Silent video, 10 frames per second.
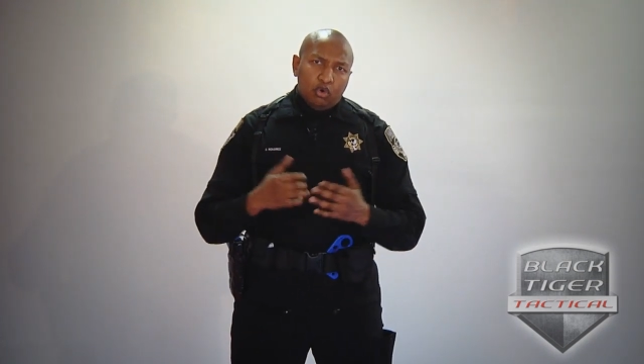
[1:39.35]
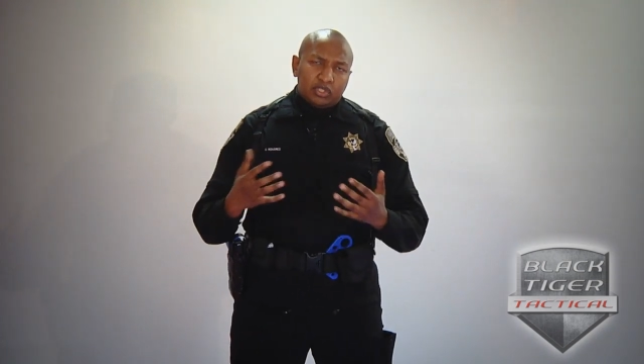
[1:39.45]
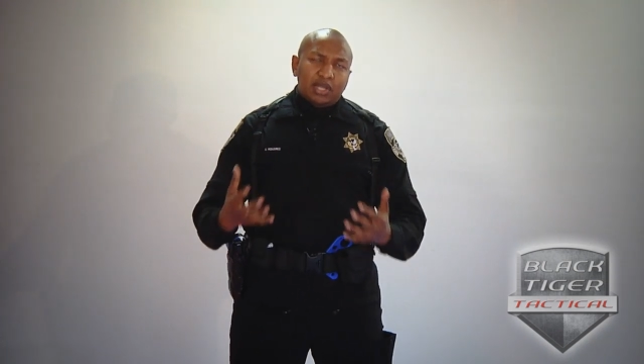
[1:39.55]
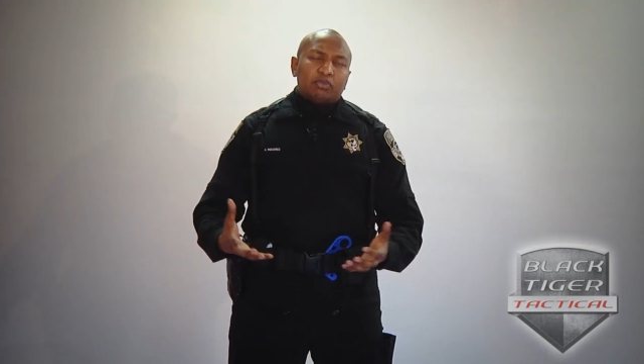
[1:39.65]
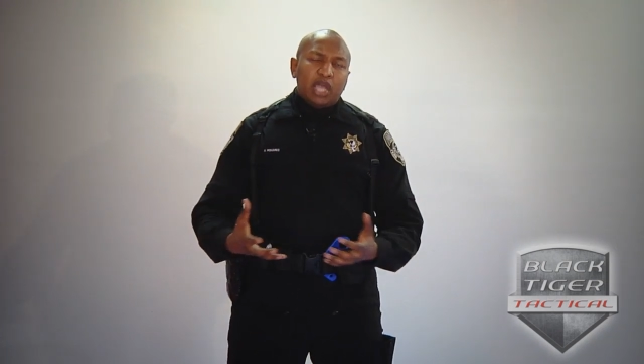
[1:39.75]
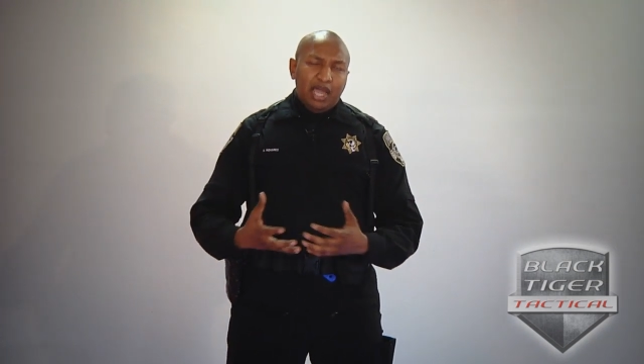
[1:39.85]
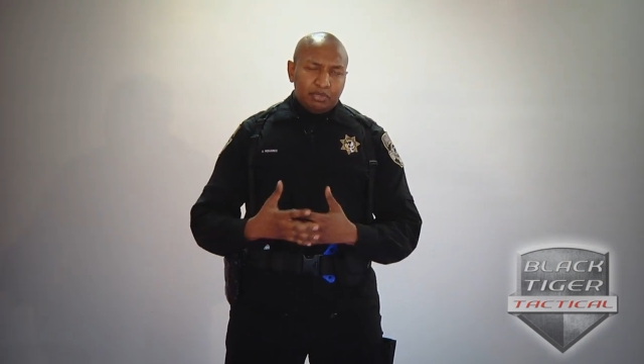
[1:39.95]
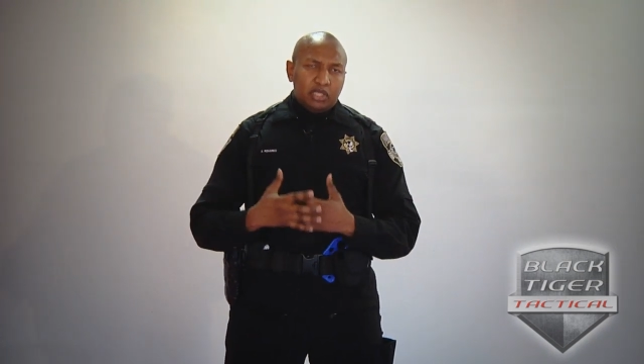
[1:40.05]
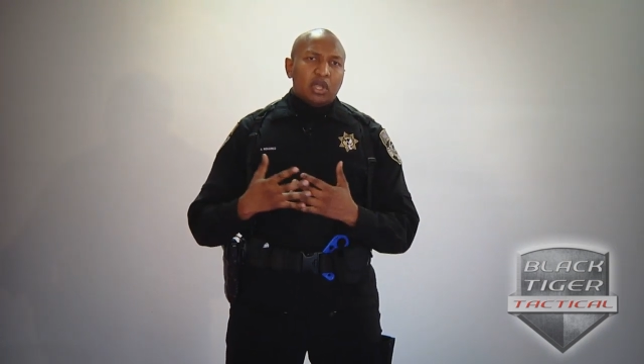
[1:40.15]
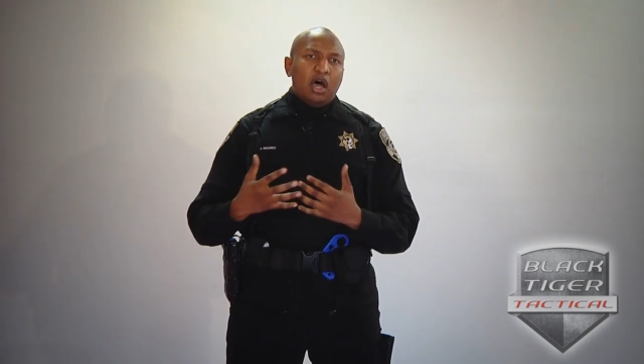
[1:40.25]

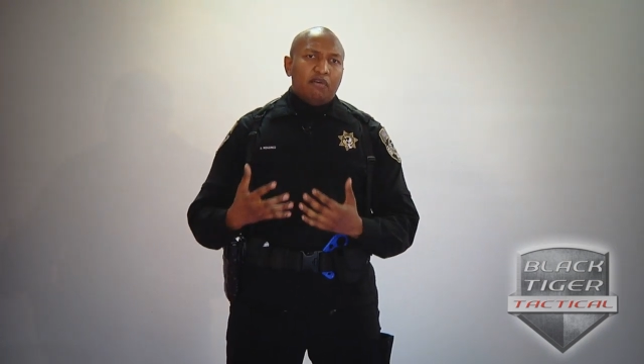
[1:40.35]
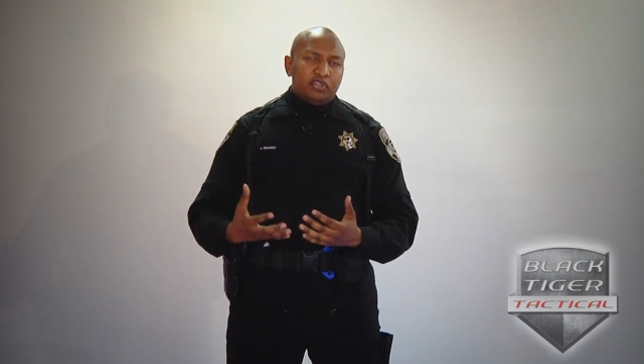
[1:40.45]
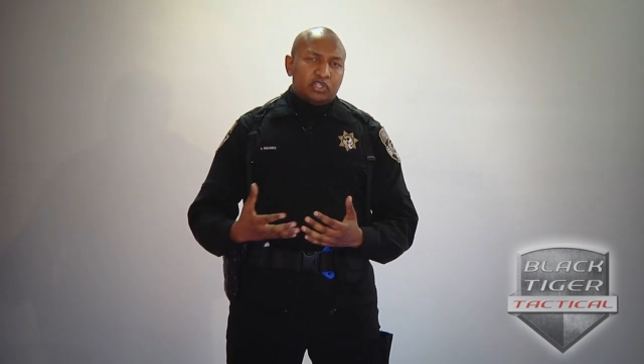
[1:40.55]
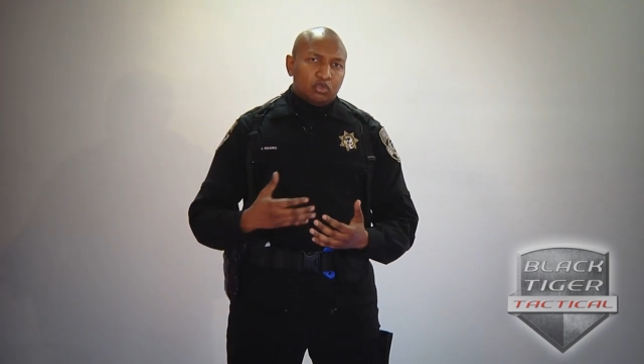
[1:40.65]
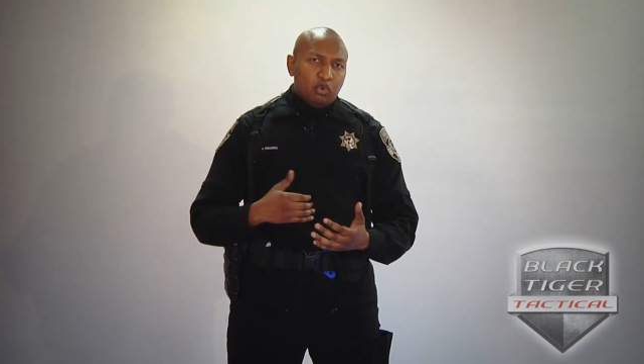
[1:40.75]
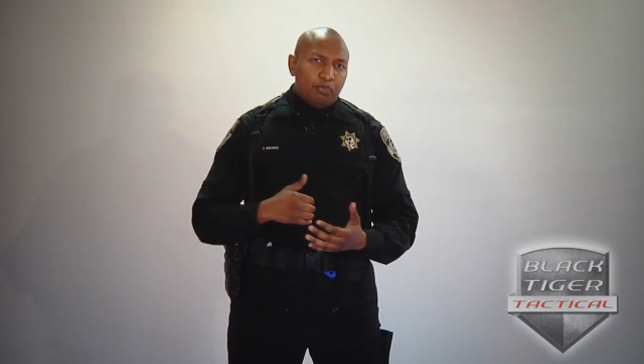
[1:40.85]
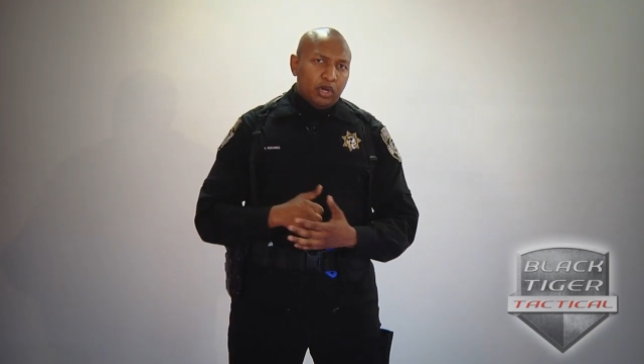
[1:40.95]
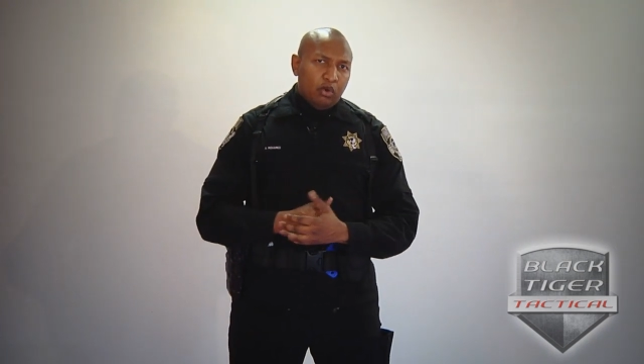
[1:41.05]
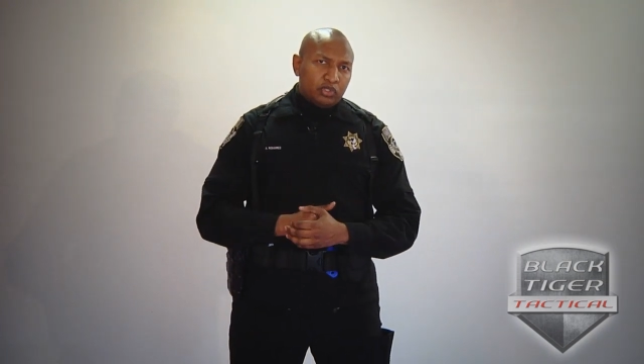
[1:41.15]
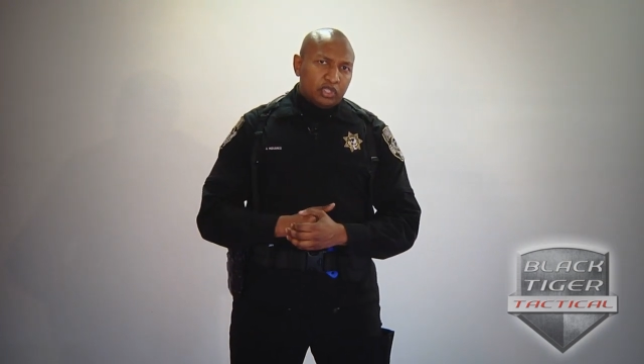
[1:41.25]
sometimes as officers we put
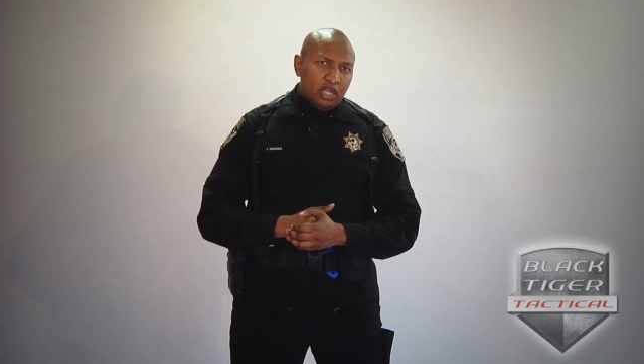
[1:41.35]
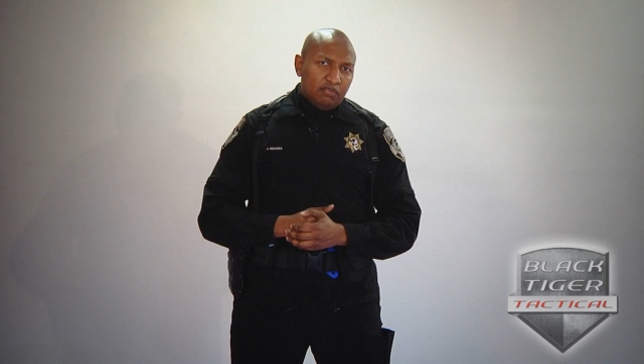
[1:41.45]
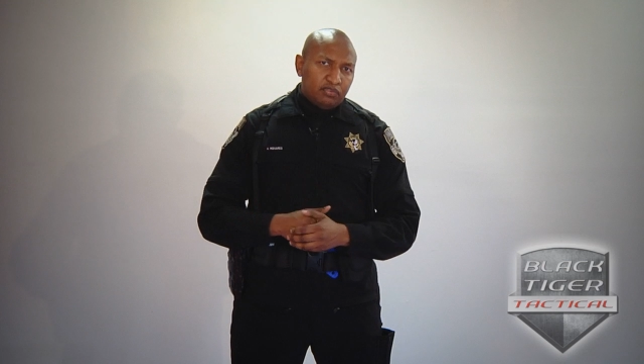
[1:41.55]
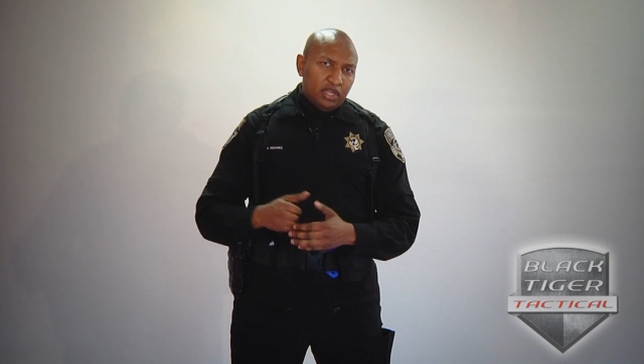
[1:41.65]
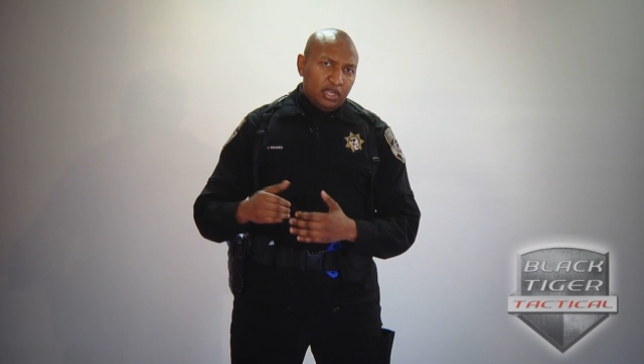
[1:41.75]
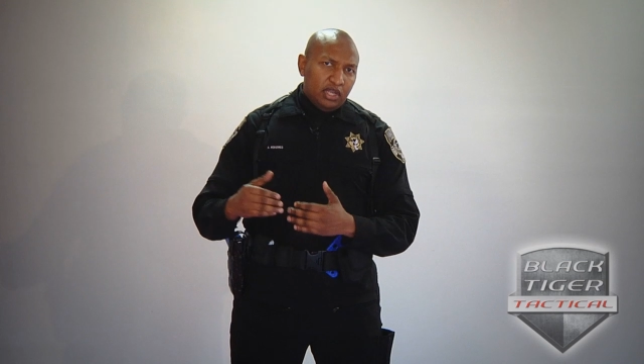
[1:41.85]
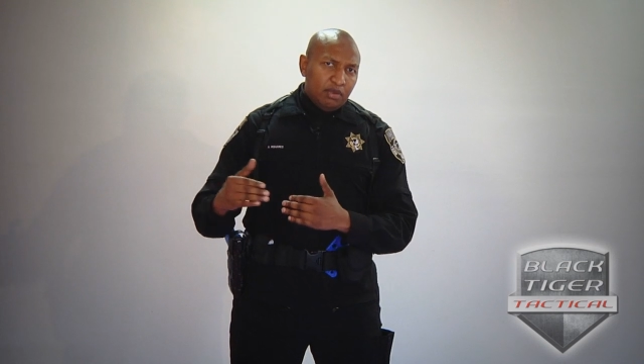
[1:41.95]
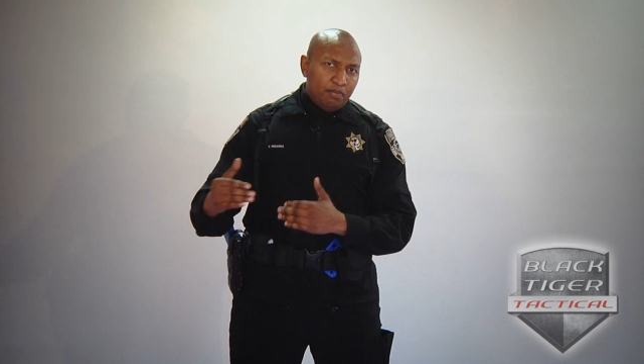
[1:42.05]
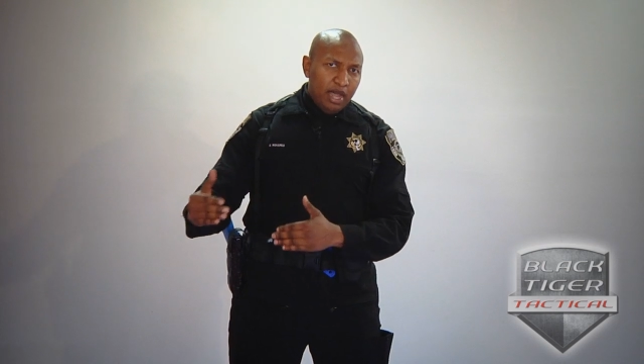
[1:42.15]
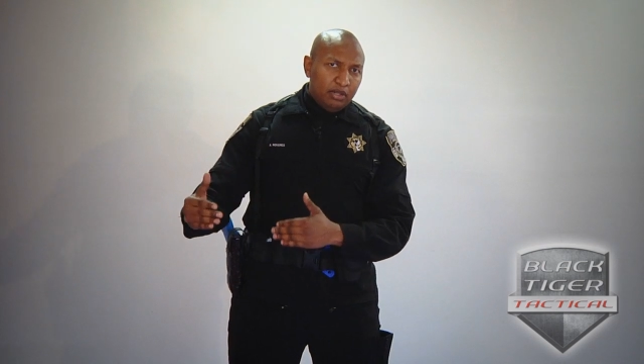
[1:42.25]
ourselves in
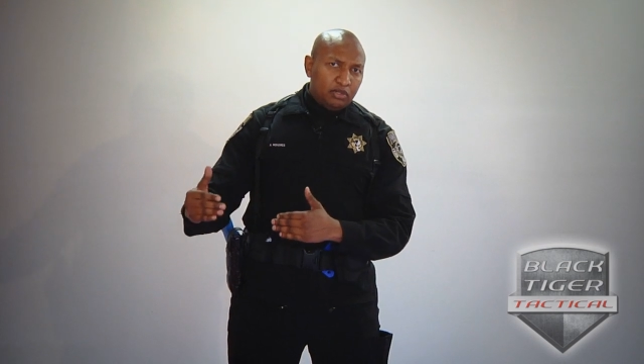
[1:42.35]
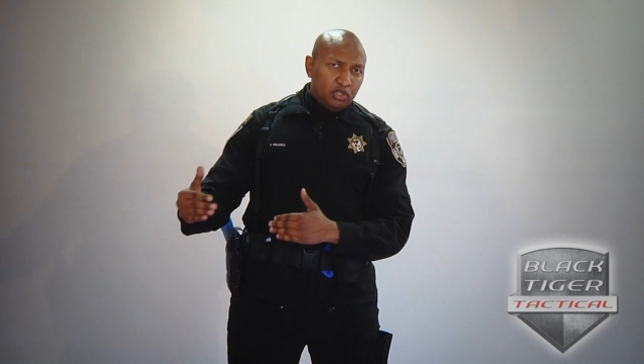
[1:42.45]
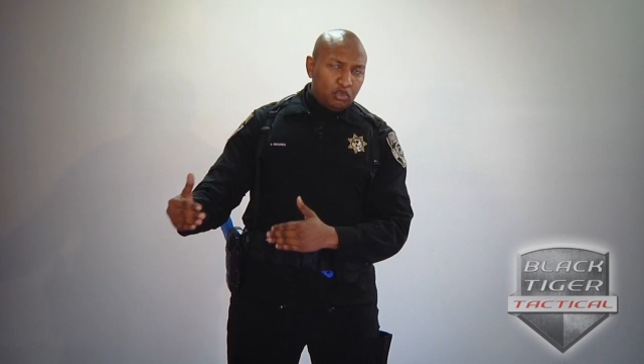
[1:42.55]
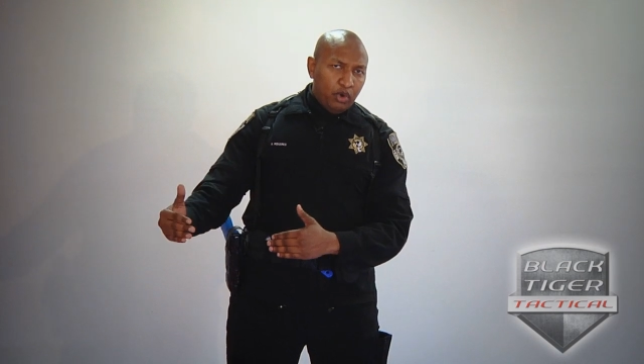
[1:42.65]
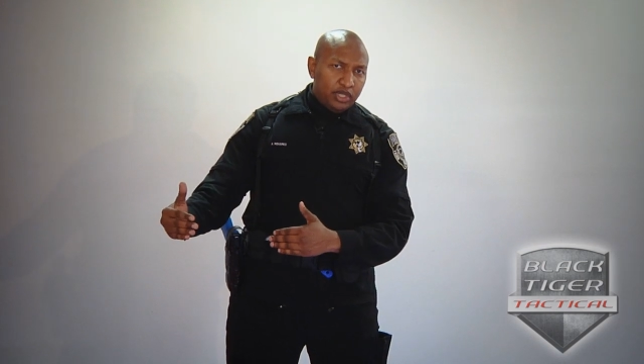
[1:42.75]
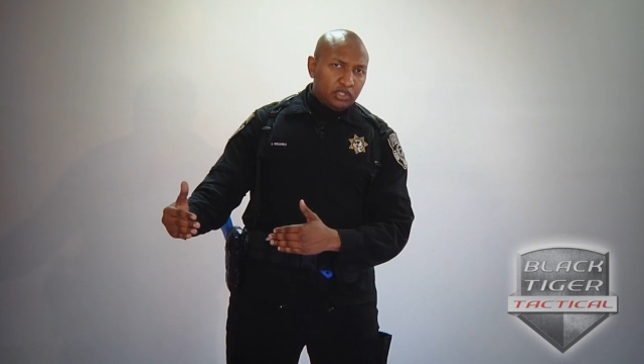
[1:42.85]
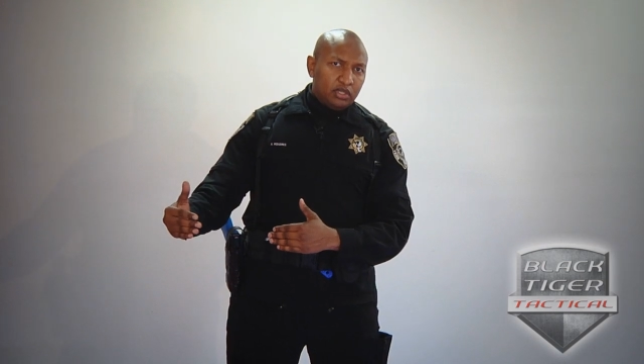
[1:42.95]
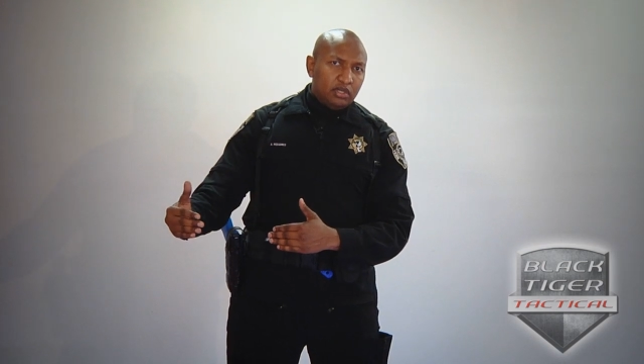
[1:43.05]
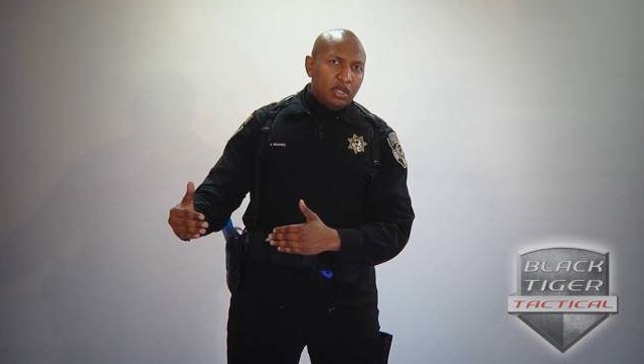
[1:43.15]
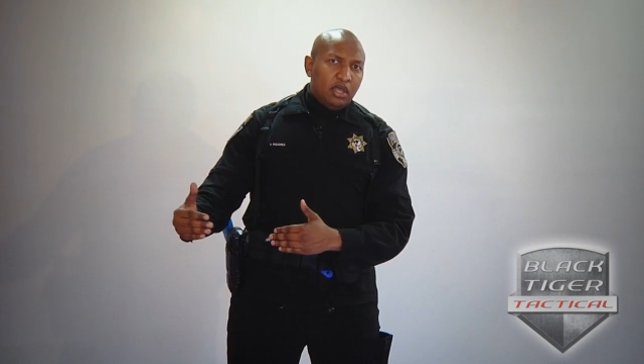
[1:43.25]
a bad situation